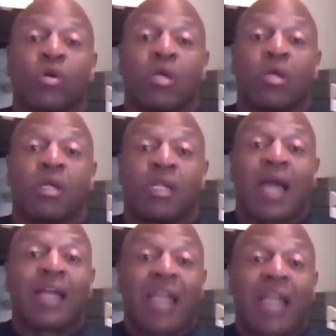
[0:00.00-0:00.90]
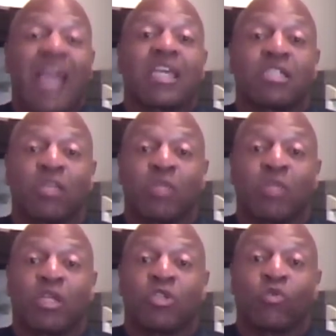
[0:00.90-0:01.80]
not liking something
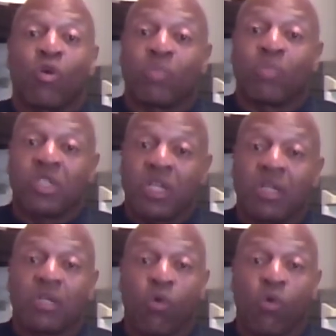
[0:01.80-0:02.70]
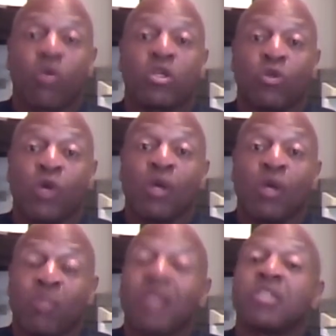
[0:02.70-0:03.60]
that you don't particularly want to do,
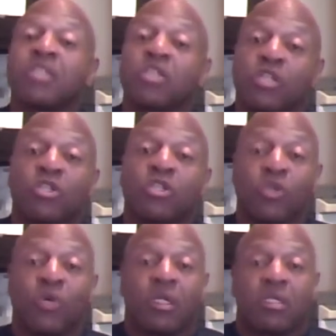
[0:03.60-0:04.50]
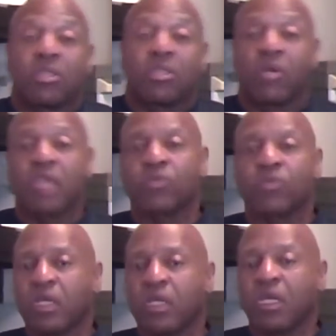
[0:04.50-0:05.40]
but it's good to do it. And so that's
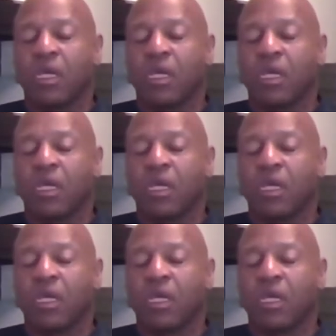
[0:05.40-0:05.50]
really the key.